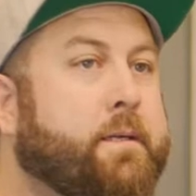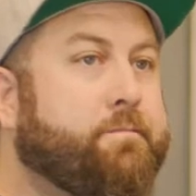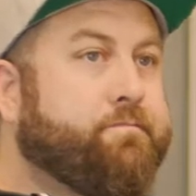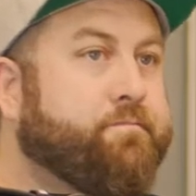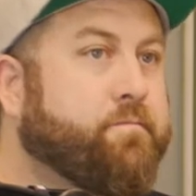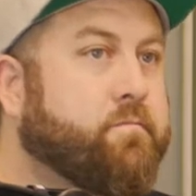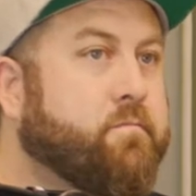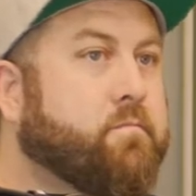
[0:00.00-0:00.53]

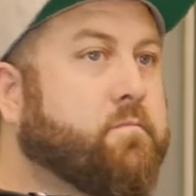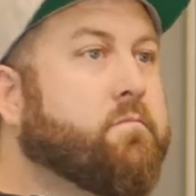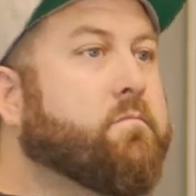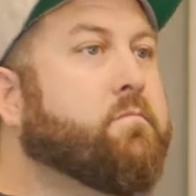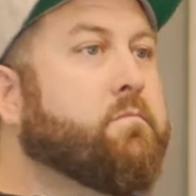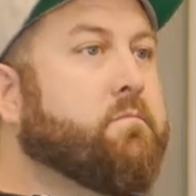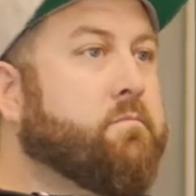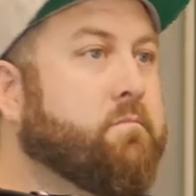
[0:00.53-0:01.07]

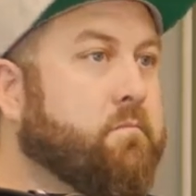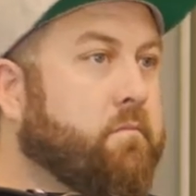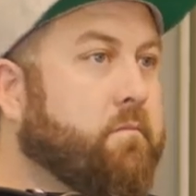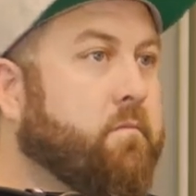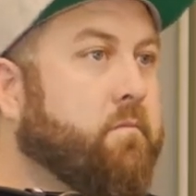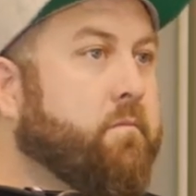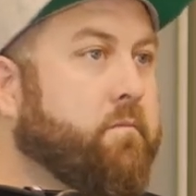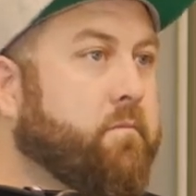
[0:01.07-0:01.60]

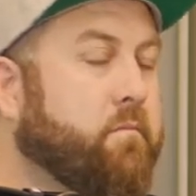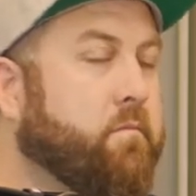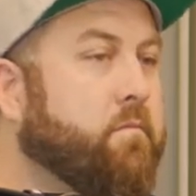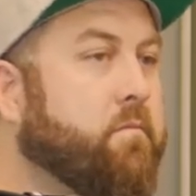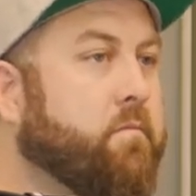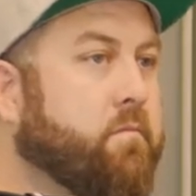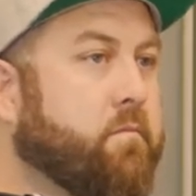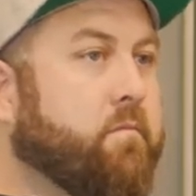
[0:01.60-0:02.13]

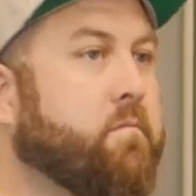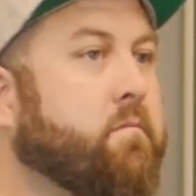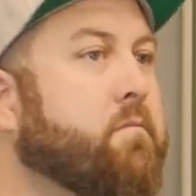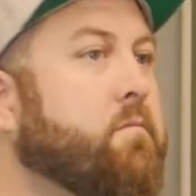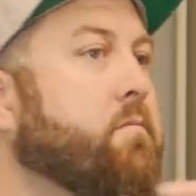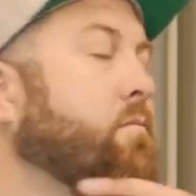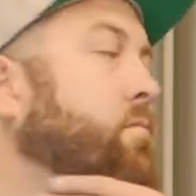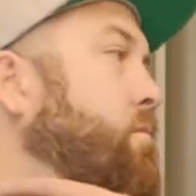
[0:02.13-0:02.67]

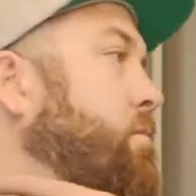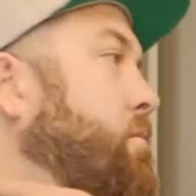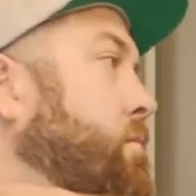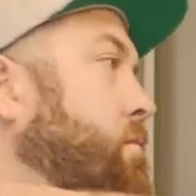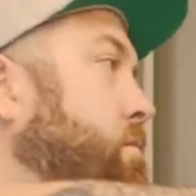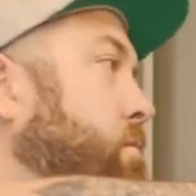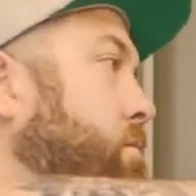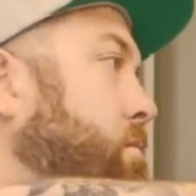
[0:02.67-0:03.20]

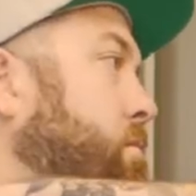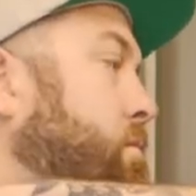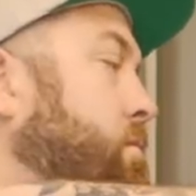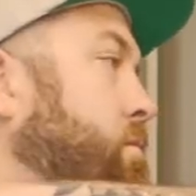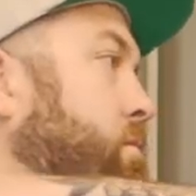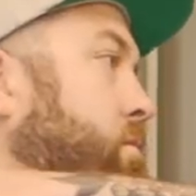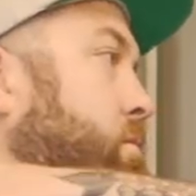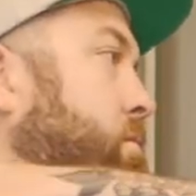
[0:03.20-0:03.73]

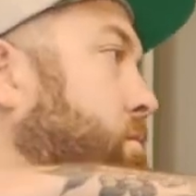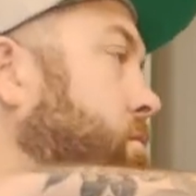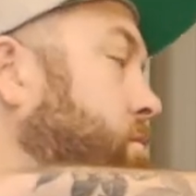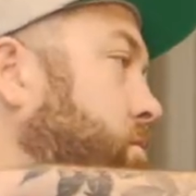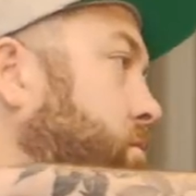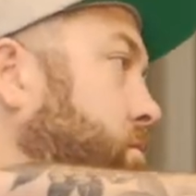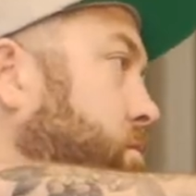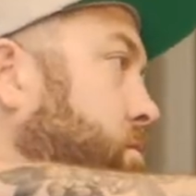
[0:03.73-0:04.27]

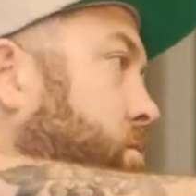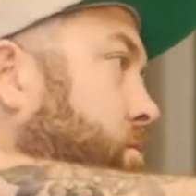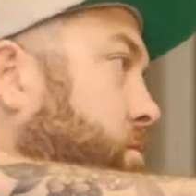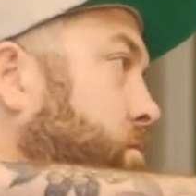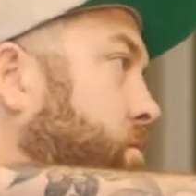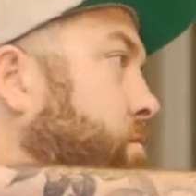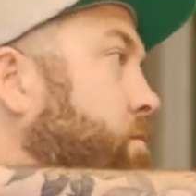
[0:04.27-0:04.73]
No words are spoken by the person on screen.